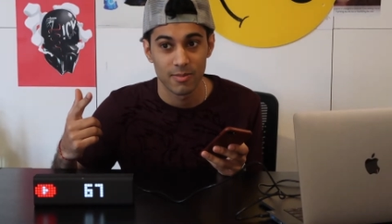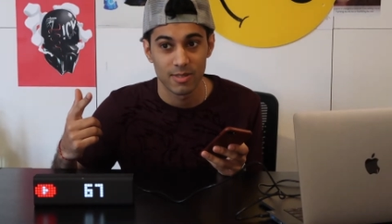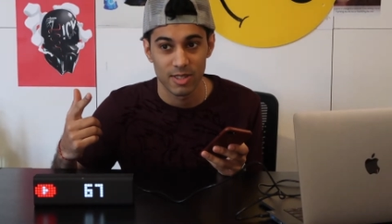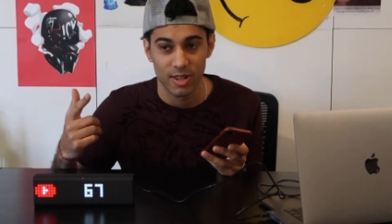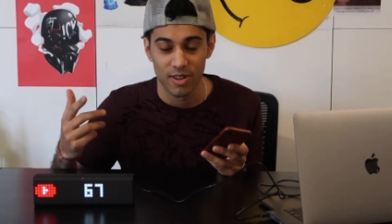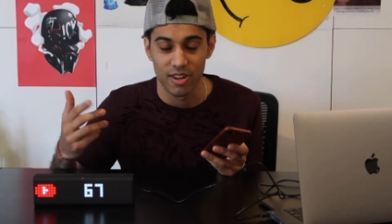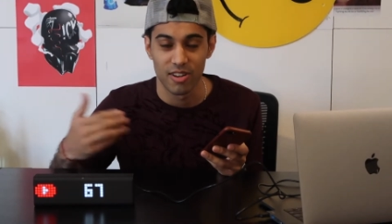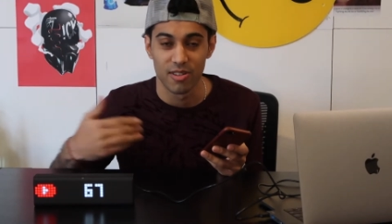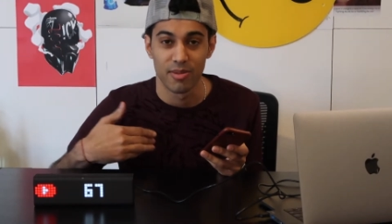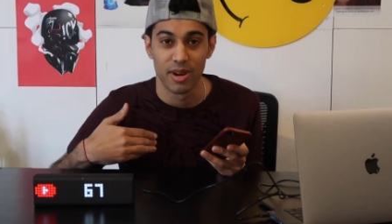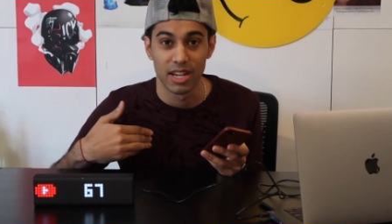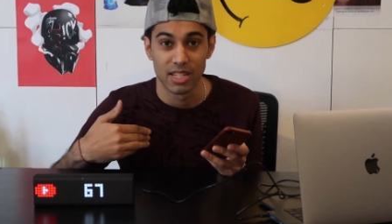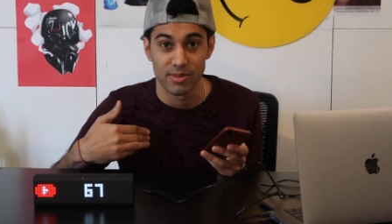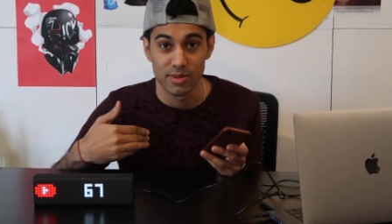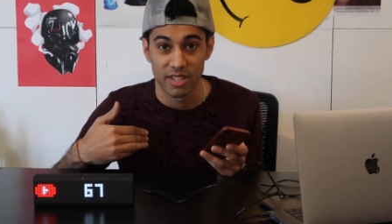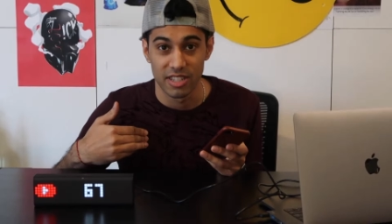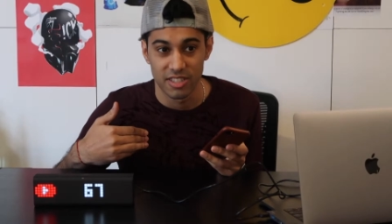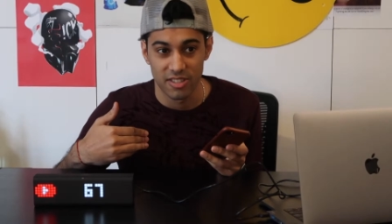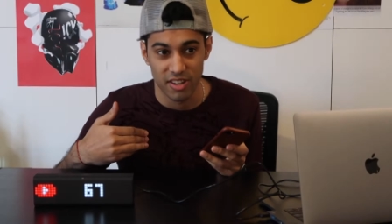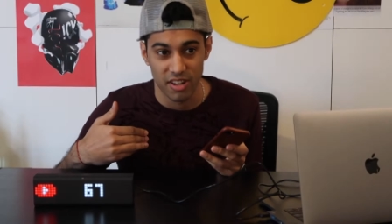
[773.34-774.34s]
So it
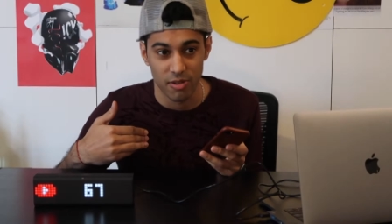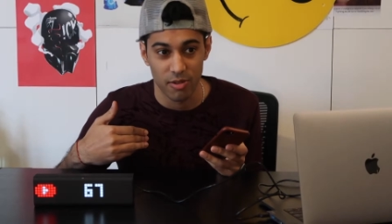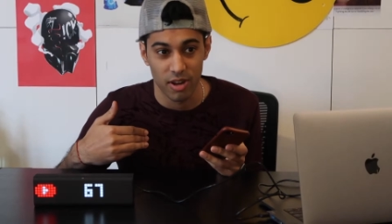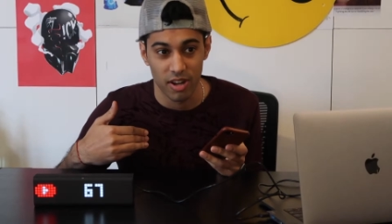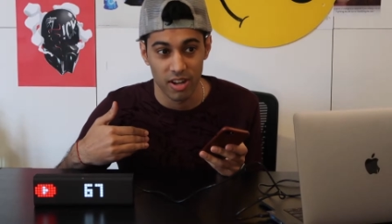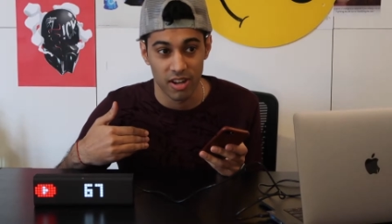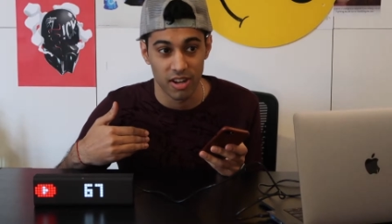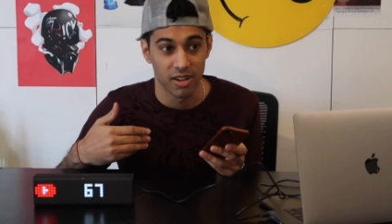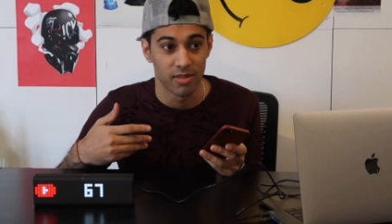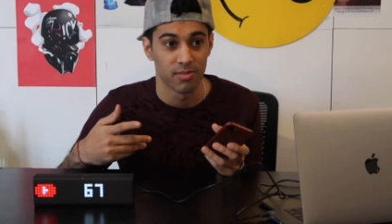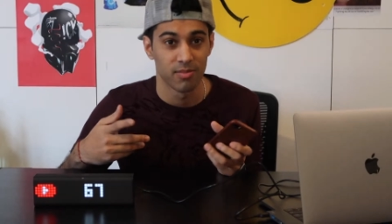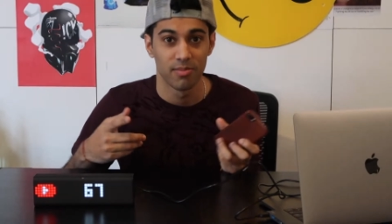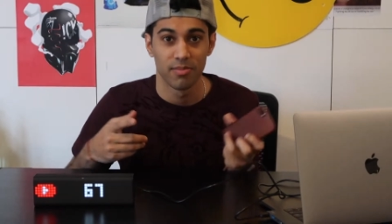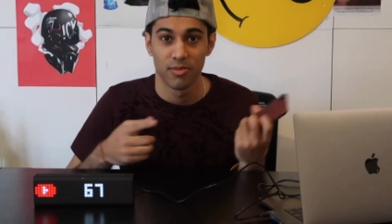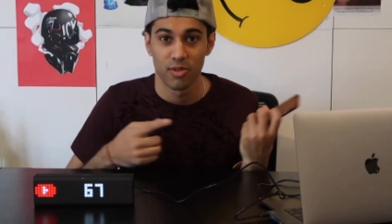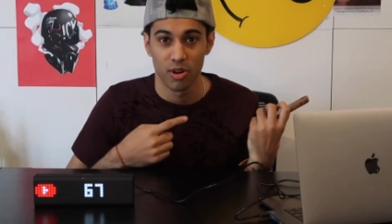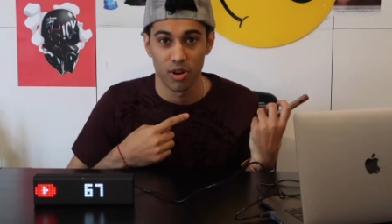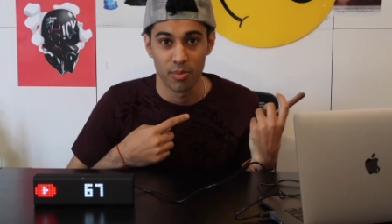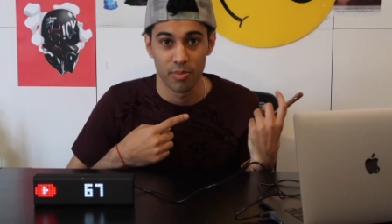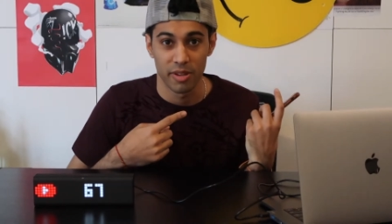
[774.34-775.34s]
reminds me to drink water
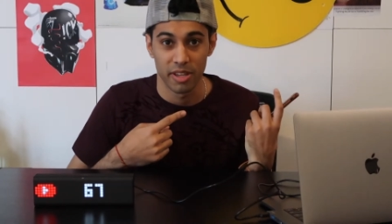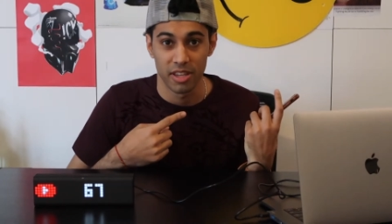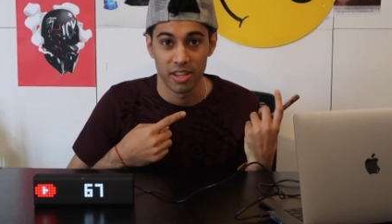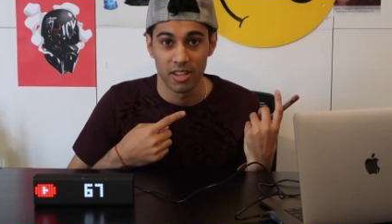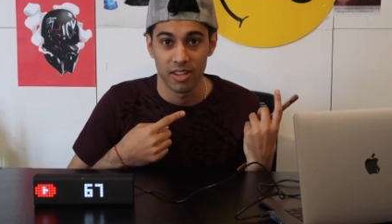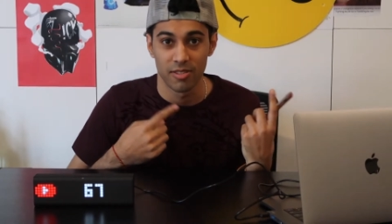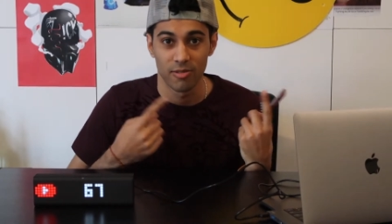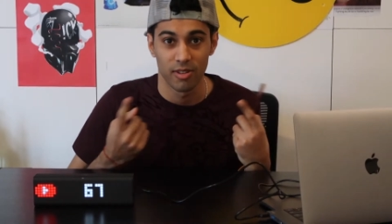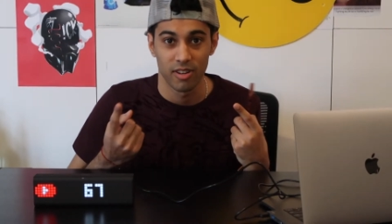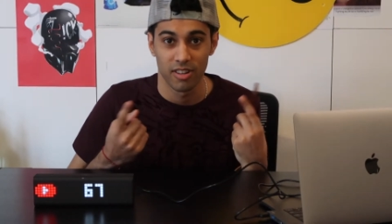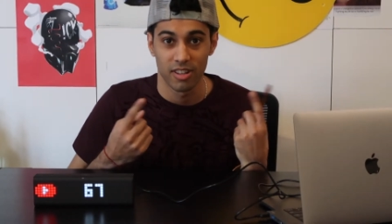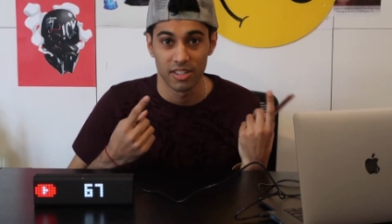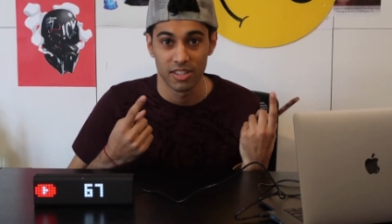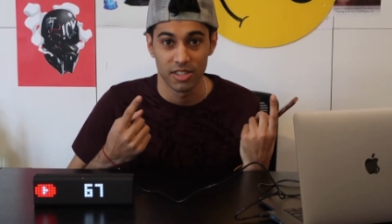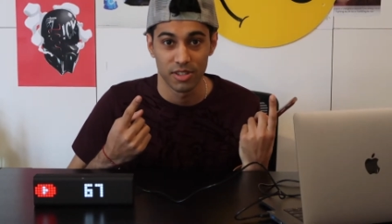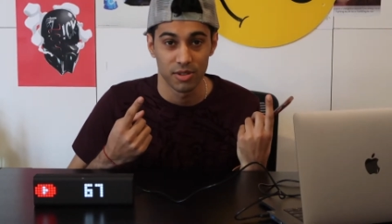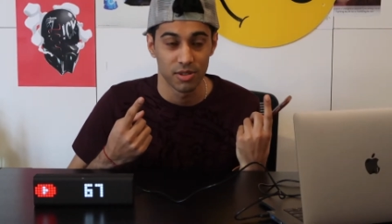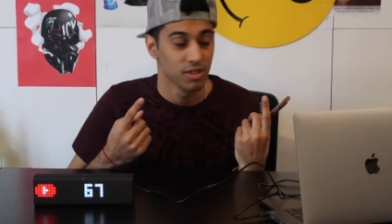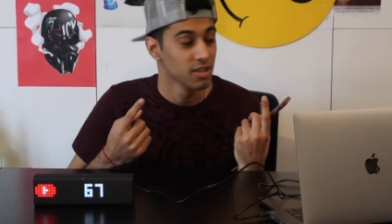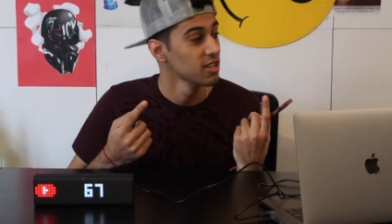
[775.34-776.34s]
or pee, one of the
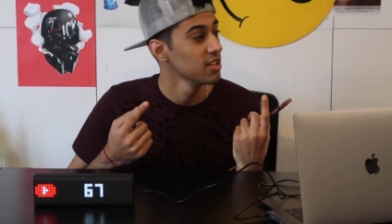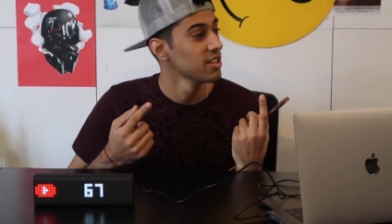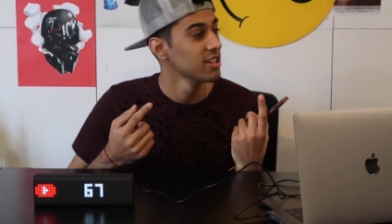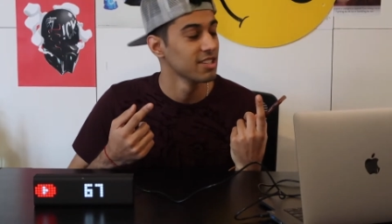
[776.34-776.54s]
two.